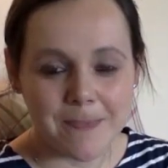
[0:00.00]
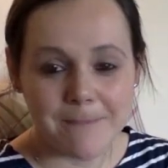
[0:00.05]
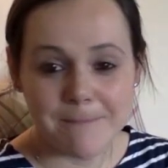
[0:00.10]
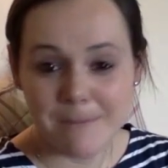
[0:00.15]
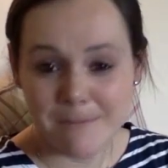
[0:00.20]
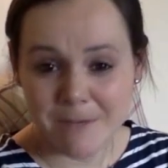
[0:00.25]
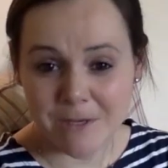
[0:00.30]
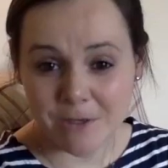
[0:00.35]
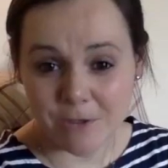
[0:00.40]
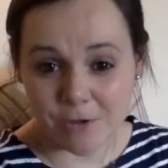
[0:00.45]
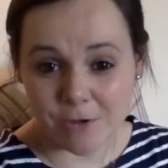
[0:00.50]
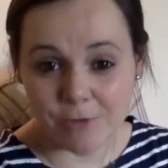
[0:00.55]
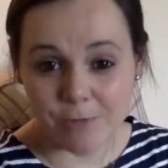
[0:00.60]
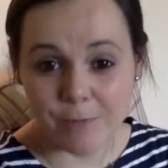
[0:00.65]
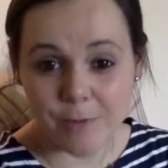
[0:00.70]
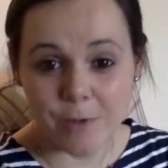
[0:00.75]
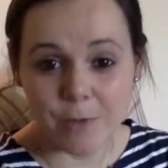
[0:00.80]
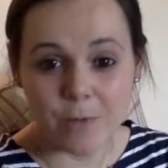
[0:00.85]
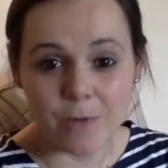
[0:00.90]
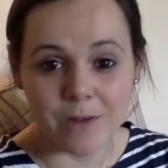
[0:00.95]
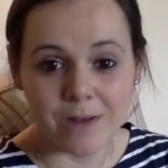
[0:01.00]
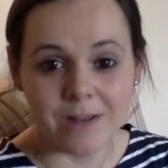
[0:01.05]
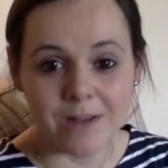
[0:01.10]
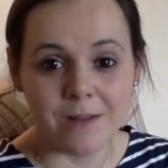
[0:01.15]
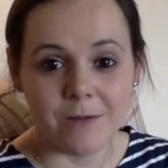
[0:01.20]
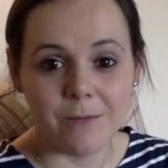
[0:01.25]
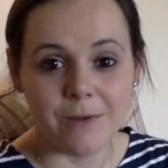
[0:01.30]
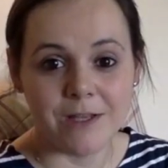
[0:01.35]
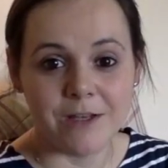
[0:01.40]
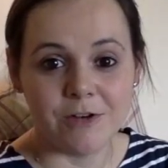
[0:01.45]
Maybe you've put one in
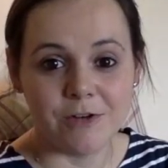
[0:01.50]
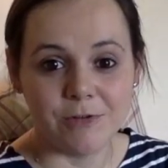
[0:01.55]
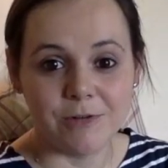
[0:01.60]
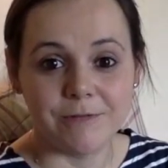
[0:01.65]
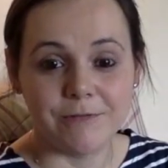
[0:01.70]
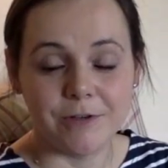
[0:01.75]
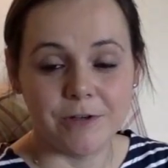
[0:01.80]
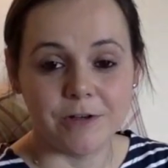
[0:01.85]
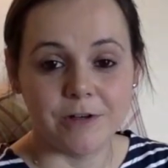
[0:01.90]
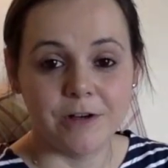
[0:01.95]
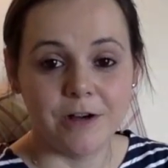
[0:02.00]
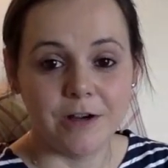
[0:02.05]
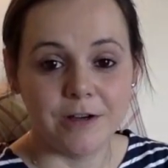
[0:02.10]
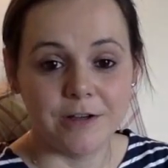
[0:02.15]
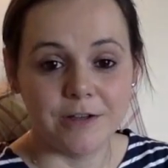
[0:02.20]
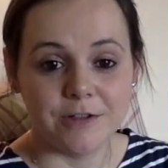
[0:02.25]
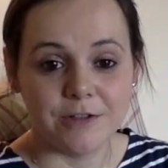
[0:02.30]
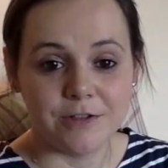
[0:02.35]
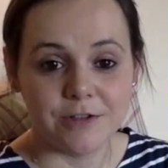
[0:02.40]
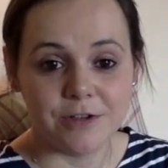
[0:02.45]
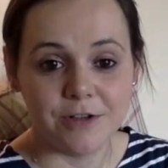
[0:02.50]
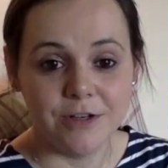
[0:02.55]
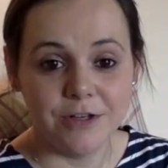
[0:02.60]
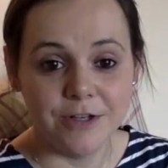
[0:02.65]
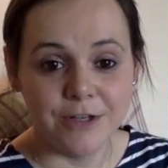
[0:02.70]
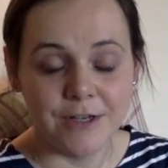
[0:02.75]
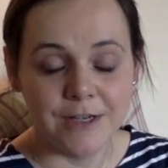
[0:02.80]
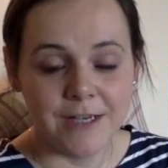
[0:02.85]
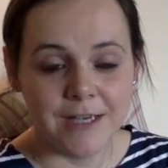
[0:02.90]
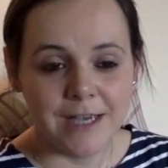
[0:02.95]
the window of your house too.
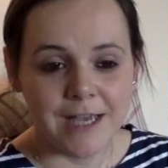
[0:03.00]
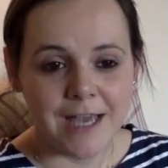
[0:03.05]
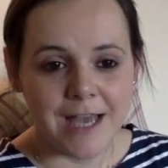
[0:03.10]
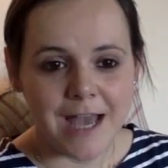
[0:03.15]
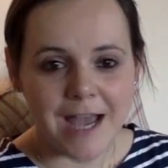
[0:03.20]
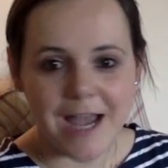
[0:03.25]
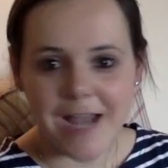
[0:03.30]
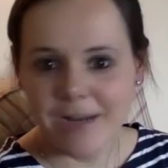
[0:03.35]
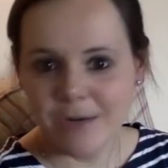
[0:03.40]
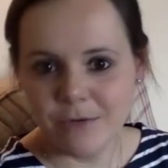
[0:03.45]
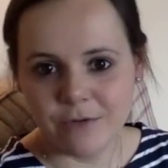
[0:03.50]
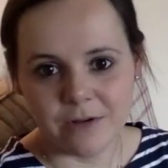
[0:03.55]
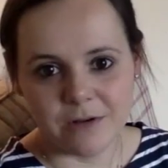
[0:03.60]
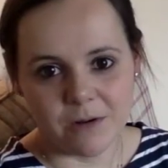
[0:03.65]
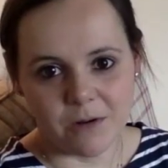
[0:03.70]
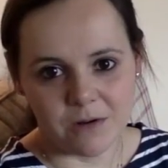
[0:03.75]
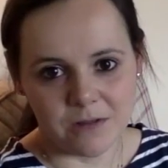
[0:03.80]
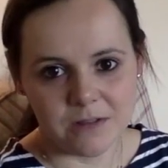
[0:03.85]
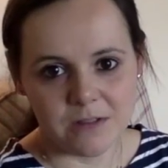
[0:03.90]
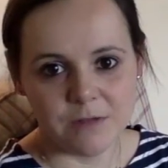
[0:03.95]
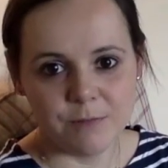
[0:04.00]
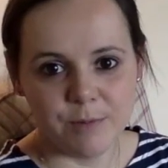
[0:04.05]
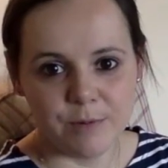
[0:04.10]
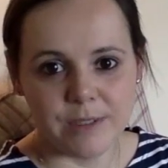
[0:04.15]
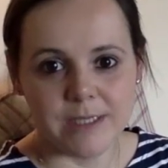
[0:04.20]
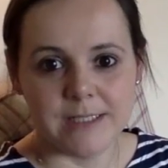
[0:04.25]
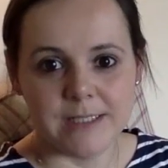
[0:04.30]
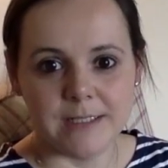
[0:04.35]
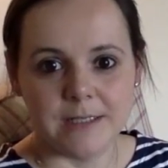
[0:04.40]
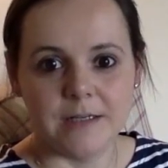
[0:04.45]
I know that lots of
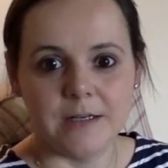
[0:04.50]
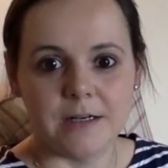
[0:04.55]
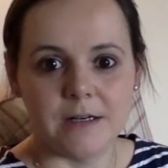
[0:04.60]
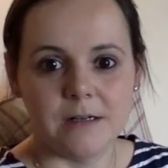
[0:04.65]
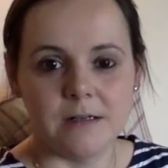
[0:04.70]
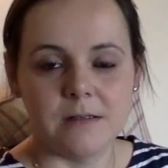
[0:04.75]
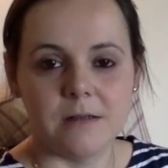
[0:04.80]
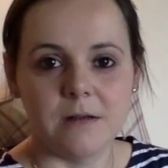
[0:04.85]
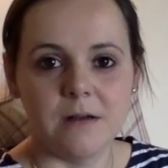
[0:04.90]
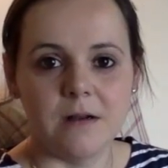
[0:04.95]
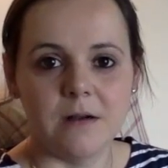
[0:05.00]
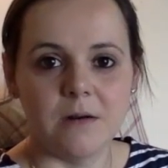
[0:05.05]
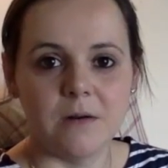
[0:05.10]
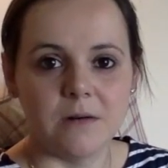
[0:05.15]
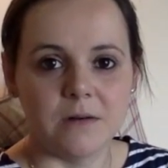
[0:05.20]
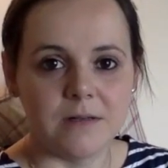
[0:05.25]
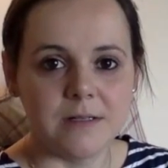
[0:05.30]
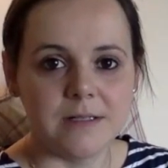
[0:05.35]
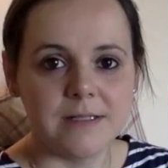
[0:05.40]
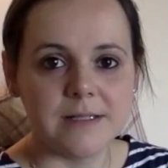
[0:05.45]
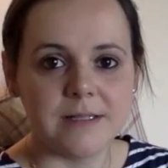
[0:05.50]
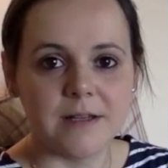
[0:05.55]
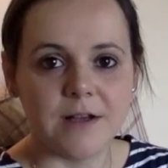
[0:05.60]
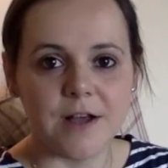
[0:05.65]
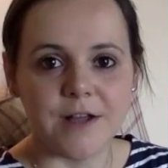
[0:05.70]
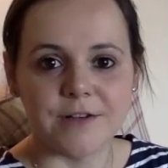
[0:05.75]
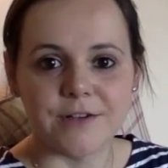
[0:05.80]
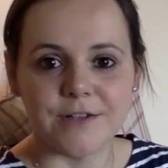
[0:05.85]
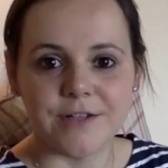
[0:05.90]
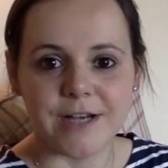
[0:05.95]
boys and girls all across the
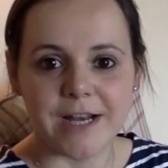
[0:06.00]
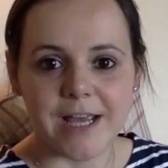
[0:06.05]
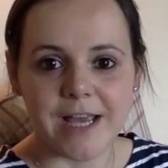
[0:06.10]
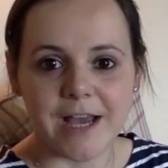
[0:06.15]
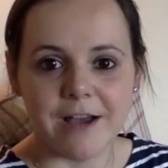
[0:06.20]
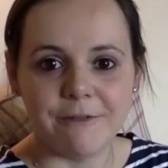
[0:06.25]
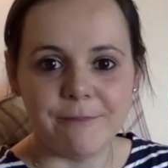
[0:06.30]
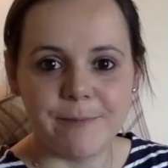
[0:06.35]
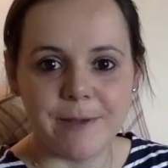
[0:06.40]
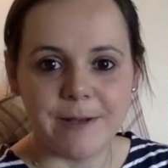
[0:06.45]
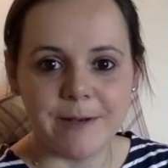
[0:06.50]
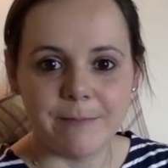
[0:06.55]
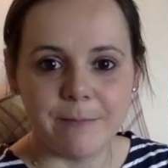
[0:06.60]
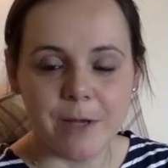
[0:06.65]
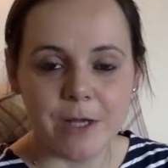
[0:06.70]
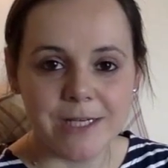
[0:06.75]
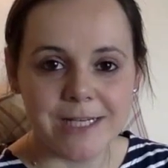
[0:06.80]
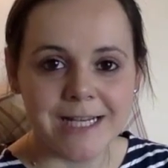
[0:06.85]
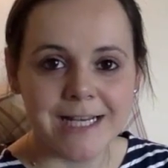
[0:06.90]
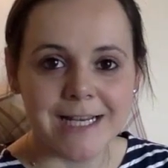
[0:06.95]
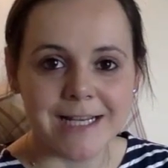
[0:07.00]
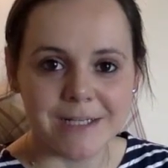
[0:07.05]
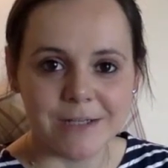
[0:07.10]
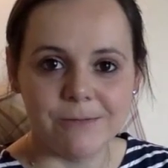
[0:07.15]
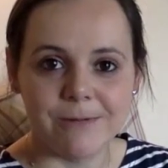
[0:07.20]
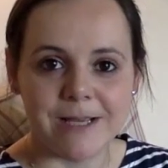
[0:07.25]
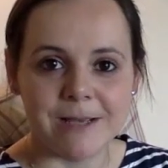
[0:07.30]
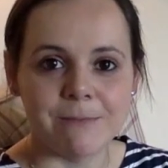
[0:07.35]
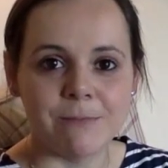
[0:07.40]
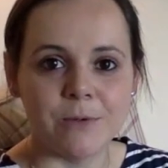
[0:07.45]
country have been putting little
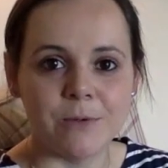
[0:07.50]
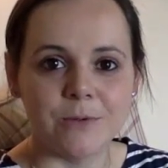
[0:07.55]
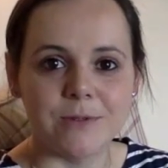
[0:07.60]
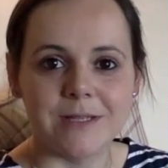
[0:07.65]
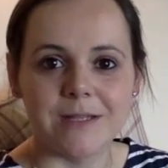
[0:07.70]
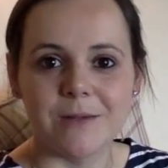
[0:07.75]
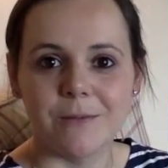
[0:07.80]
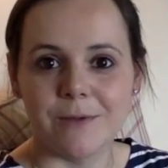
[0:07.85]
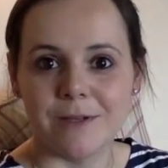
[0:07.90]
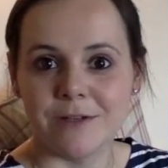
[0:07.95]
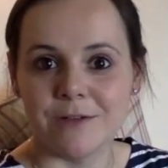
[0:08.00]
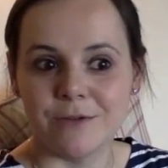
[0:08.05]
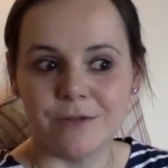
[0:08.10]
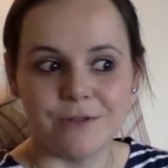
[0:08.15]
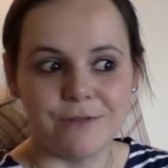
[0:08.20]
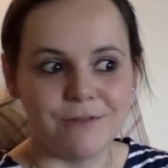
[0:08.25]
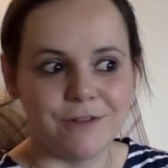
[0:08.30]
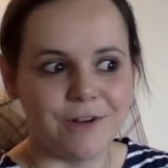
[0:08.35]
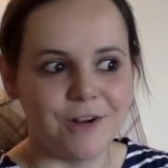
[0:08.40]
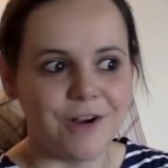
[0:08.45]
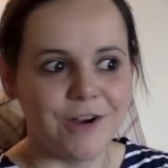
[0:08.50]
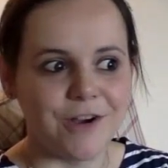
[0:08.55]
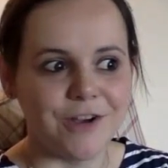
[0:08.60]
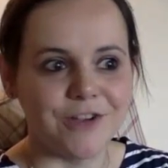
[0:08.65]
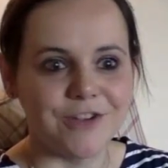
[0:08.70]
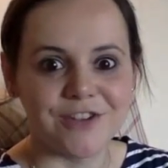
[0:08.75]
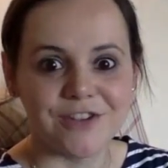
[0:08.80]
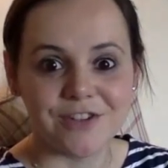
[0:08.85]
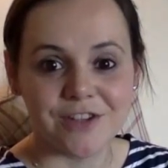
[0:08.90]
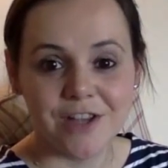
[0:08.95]
rainbows in the windows of their
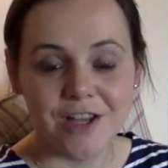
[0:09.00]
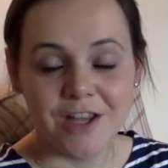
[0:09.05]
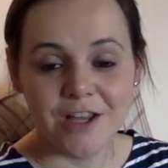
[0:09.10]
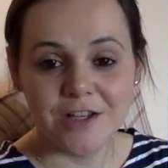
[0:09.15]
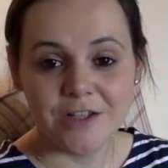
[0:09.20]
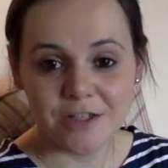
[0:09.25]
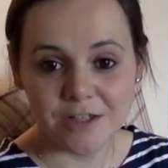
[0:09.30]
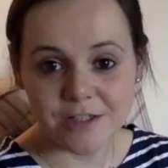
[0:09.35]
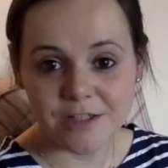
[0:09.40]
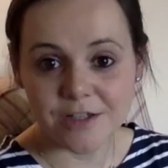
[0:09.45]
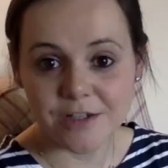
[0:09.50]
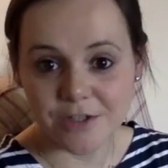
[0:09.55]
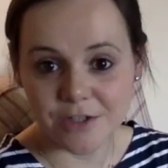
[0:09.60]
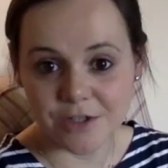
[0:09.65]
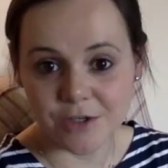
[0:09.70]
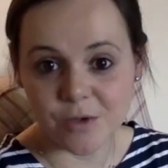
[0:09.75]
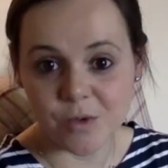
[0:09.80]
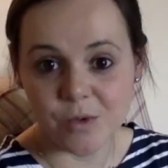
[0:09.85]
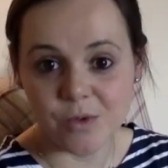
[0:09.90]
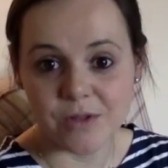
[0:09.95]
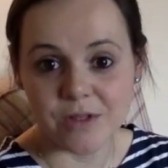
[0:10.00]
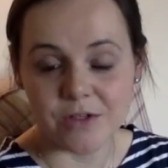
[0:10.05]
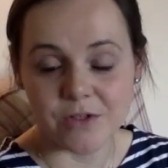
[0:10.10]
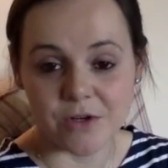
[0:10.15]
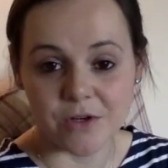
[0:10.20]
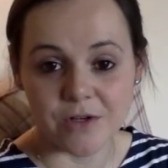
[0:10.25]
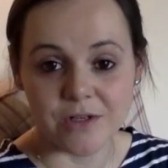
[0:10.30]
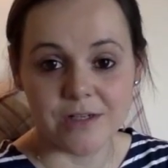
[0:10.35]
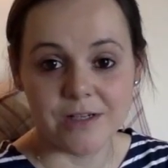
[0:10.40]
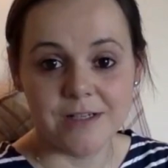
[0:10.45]
houses just to show the
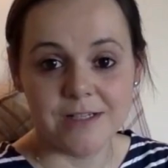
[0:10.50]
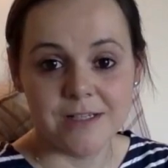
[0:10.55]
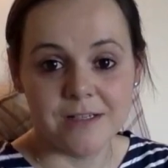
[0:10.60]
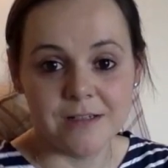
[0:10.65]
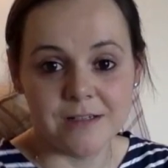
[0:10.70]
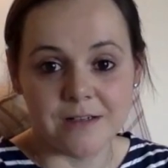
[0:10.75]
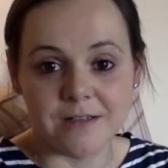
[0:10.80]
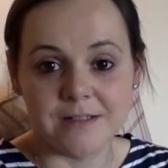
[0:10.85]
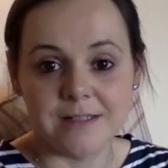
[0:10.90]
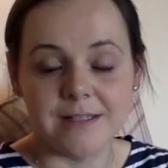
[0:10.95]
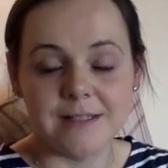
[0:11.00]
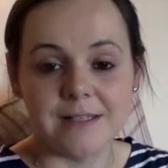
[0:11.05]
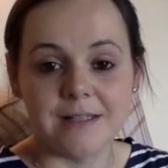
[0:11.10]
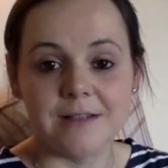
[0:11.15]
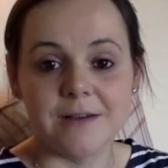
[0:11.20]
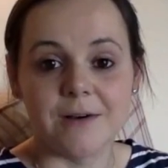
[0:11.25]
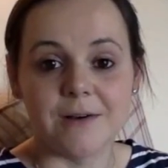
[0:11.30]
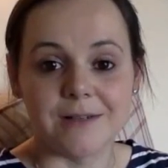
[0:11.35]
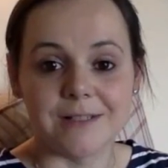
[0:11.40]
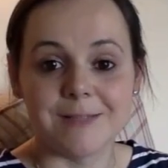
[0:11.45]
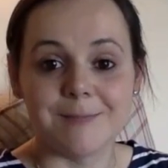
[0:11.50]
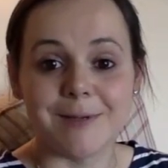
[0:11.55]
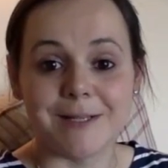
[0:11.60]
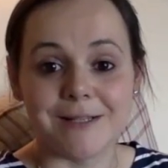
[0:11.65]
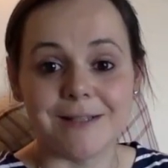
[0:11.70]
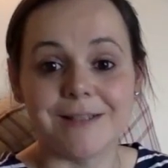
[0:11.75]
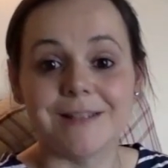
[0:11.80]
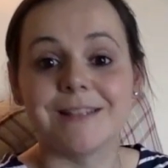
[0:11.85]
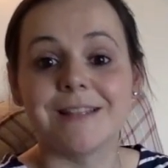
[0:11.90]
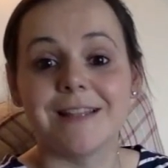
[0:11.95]
doctors and nurses in the
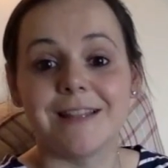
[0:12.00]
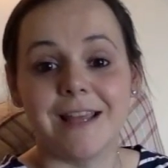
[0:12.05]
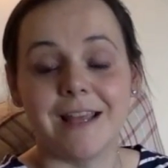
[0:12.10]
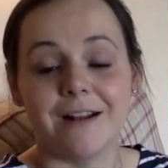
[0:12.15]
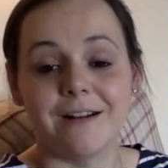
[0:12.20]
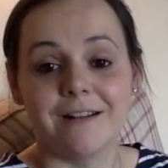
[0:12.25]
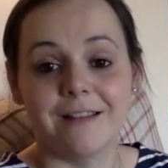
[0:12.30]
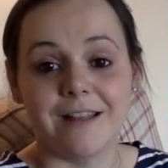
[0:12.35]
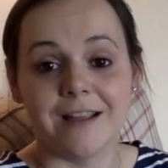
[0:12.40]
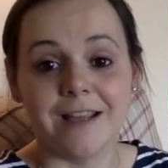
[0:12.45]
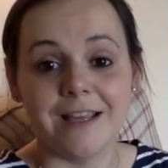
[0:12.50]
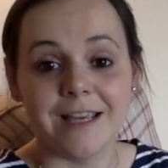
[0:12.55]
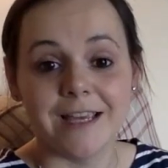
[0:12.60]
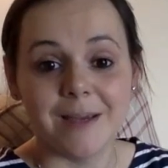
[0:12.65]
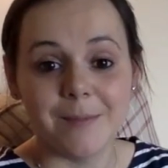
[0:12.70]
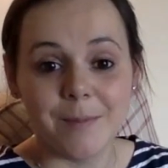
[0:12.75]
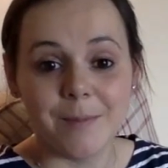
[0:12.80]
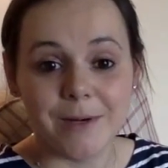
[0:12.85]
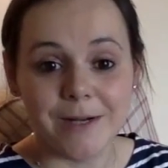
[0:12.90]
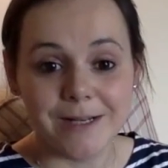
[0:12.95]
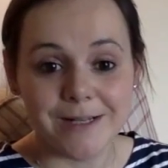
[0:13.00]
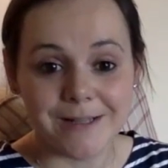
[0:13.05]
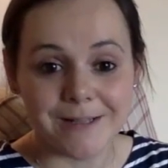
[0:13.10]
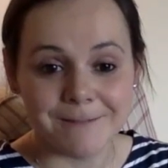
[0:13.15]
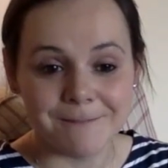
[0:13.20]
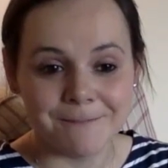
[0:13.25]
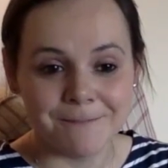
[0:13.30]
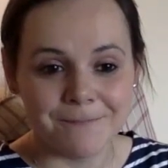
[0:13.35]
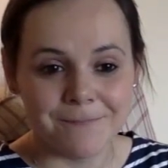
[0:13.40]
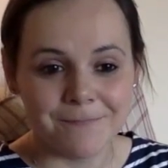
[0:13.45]
hospitals that they are thinking about them.